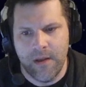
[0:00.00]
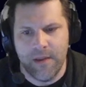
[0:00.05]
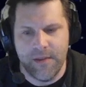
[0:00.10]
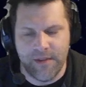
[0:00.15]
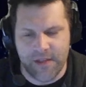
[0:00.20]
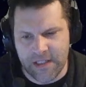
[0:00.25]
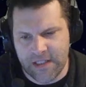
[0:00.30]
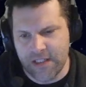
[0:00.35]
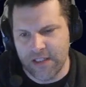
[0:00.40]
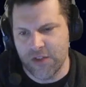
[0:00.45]

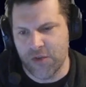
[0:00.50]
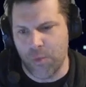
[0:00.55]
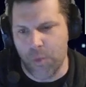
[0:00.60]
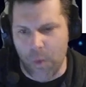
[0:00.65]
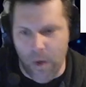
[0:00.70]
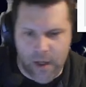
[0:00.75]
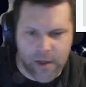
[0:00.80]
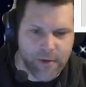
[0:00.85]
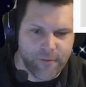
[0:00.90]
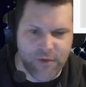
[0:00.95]
This is
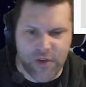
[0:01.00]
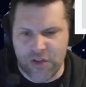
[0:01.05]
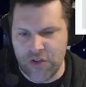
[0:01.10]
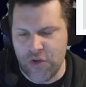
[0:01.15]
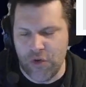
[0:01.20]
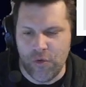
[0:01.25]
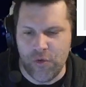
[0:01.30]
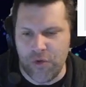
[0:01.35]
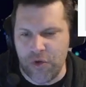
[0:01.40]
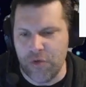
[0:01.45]
one of the
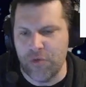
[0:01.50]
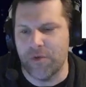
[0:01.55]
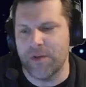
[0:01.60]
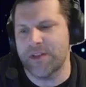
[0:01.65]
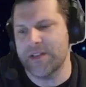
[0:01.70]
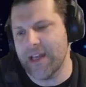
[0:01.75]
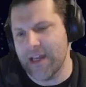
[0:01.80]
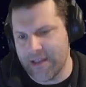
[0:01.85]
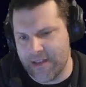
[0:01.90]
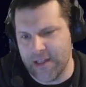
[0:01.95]
2
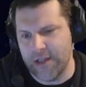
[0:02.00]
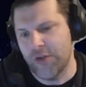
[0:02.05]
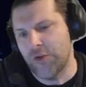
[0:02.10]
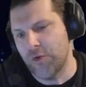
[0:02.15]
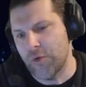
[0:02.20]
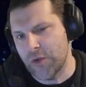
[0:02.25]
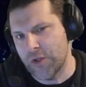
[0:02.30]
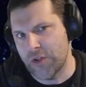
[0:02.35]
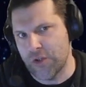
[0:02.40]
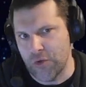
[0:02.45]
units I think you
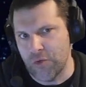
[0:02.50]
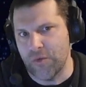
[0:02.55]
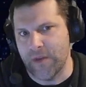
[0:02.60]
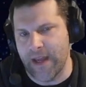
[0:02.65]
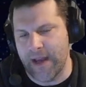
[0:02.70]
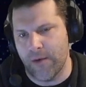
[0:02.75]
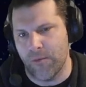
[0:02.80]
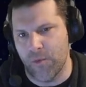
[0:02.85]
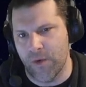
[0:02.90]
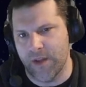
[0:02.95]
could do
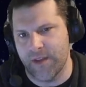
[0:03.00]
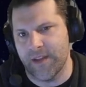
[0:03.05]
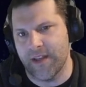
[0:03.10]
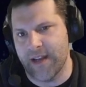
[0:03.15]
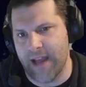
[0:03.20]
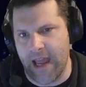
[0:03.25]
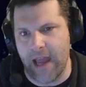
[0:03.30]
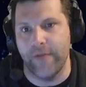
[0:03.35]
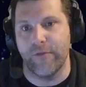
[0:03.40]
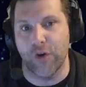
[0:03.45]
that with and
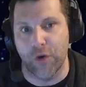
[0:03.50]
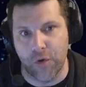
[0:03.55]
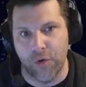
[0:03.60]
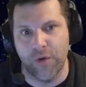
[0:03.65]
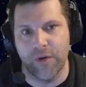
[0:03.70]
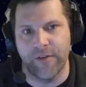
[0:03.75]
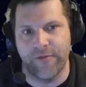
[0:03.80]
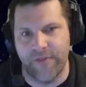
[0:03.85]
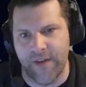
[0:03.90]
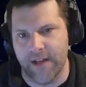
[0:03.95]
have a
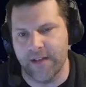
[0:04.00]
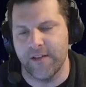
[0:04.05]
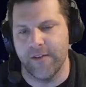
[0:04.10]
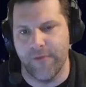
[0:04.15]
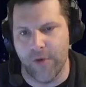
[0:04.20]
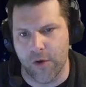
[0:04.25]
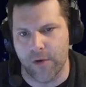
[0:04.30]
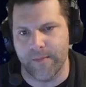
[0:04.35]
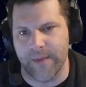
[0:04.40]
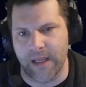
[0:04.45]
good effective
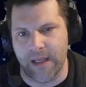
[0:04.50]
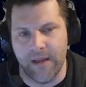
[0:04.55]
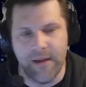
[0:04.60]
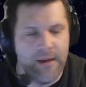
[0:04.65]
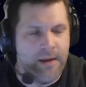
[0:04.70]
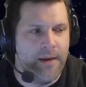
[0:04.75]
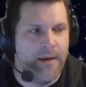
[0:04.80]
army.